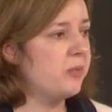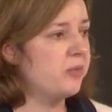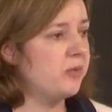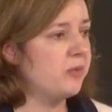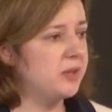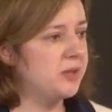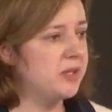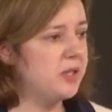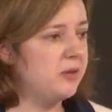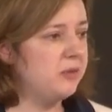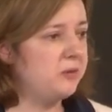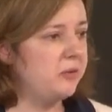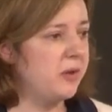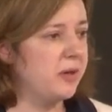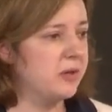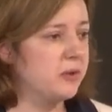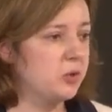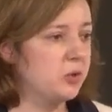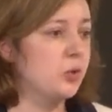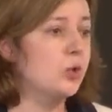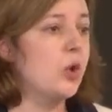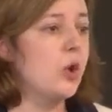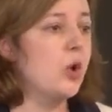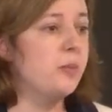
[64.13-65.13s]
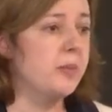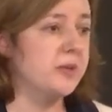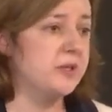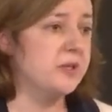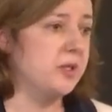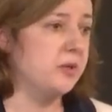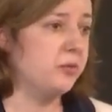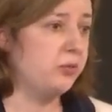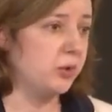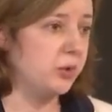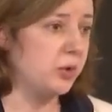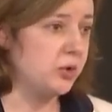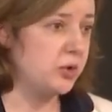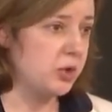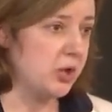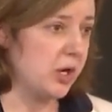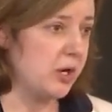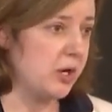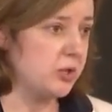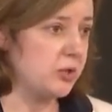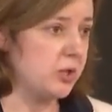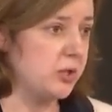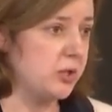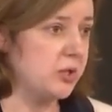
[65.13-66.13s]
of a defect to compensate for the
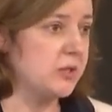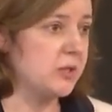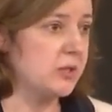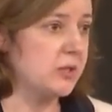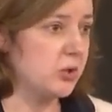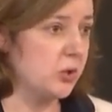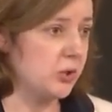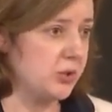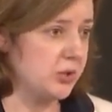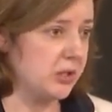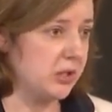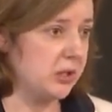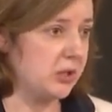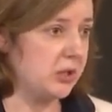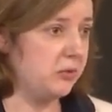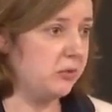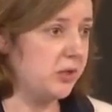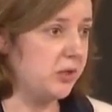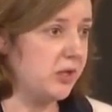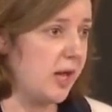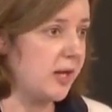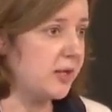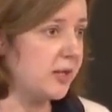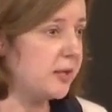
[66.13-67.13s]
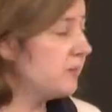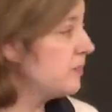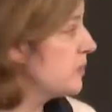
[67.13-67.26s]
charge that is associated with that.